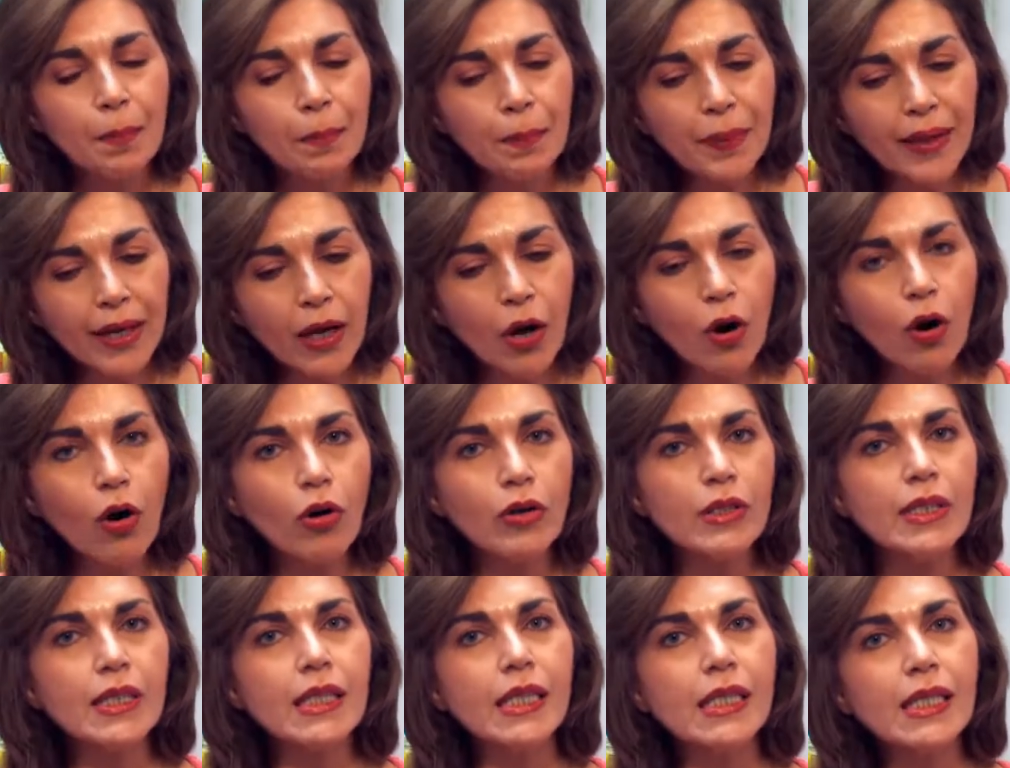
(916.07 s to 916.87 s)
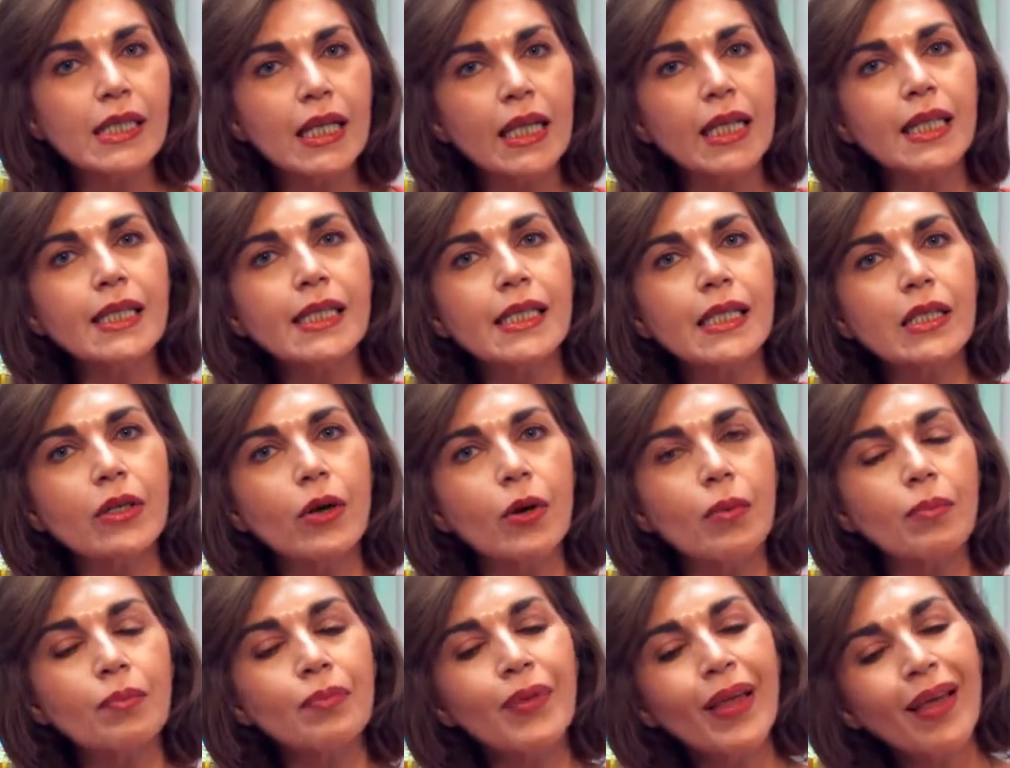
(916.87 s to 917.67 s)
because the
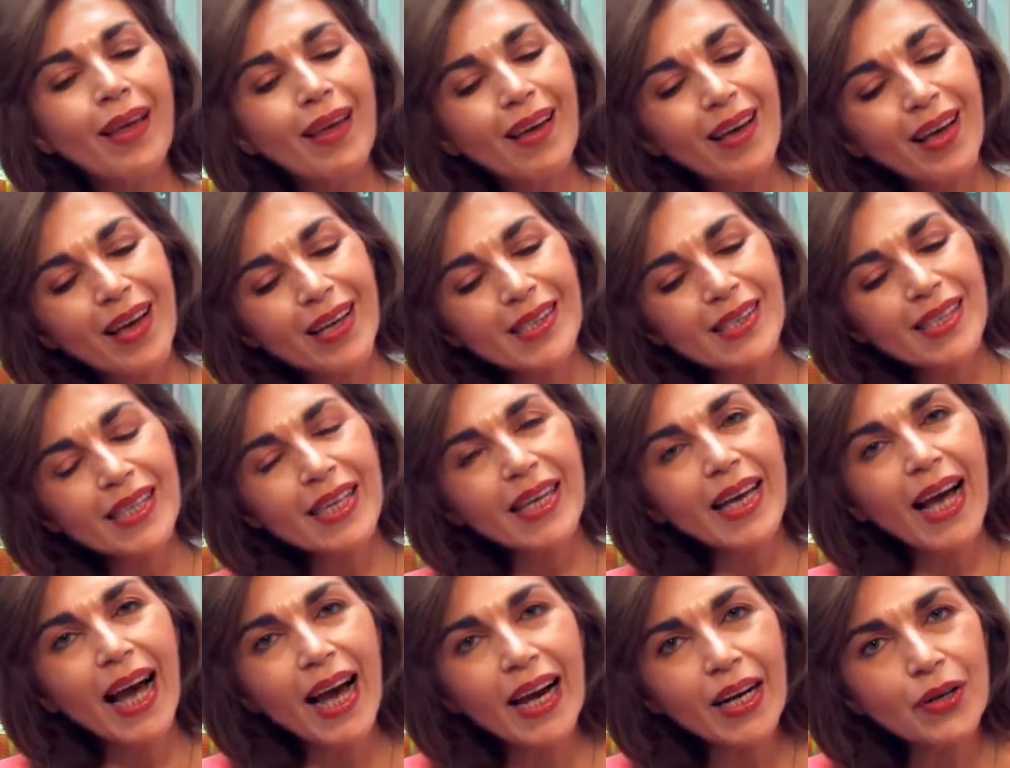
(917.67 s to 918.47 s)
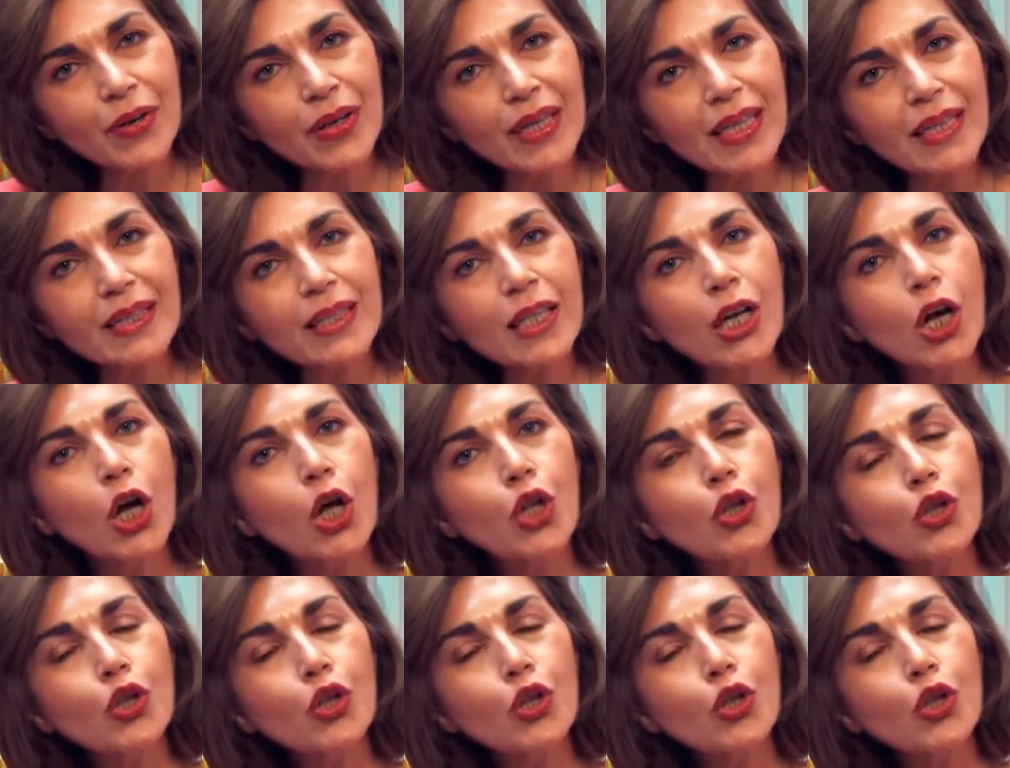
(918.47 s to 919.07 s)
silicium has carried